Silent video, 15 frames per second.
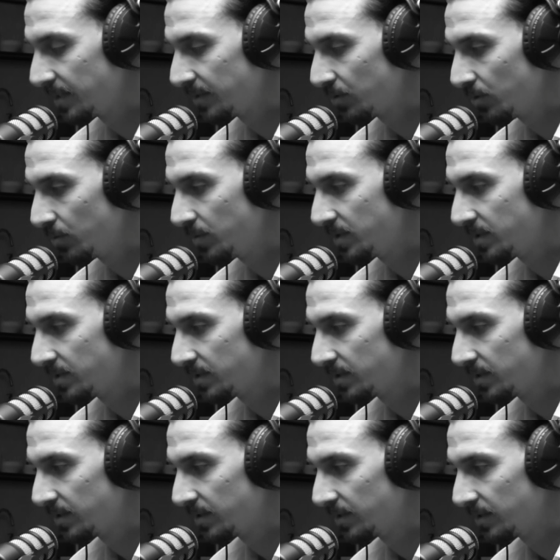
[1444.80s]
It's not
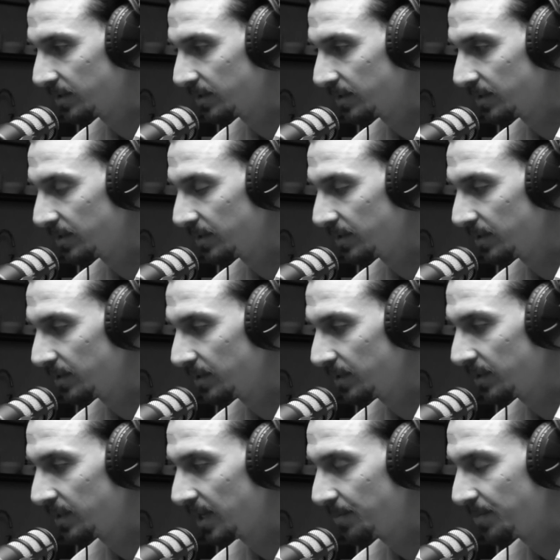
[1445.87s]
always,
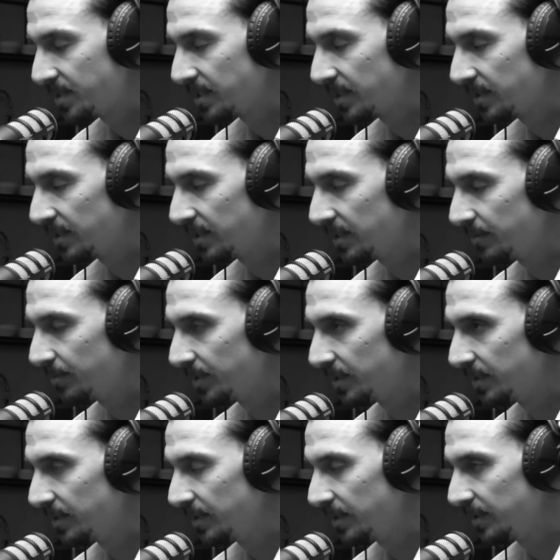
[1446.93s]
it happens like that,
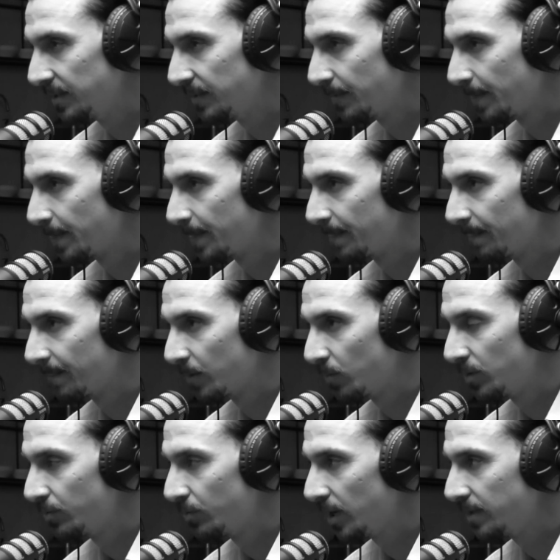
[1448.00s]
but yeah,
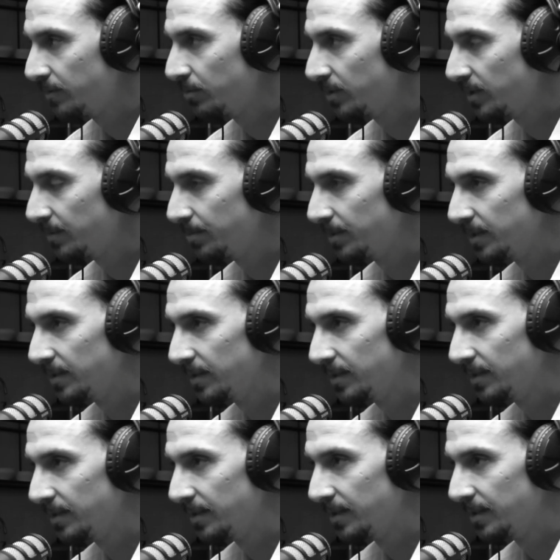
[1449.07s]
we try to keep
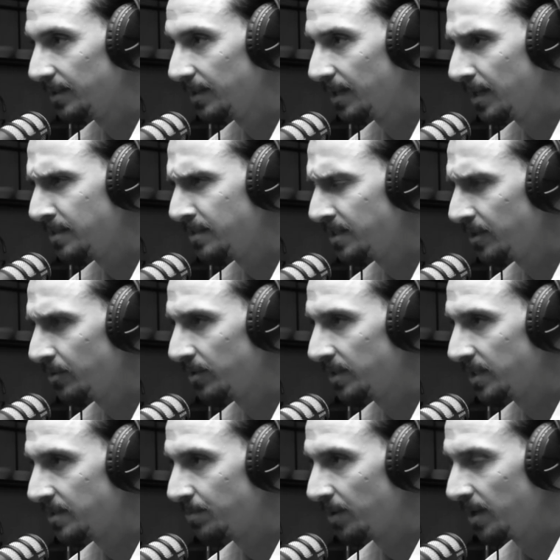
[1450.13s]
it as
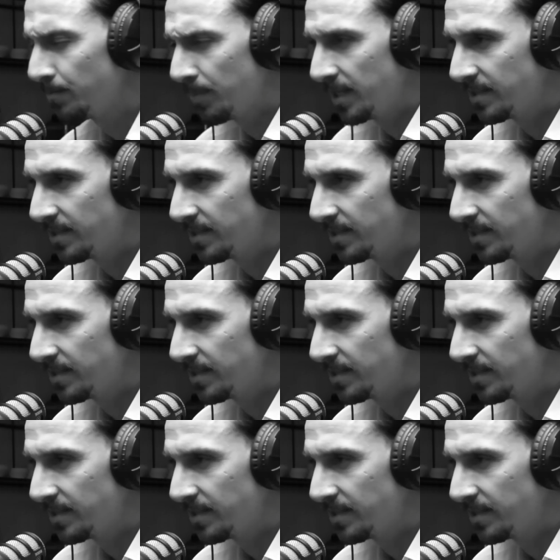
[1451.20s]
secret as possible.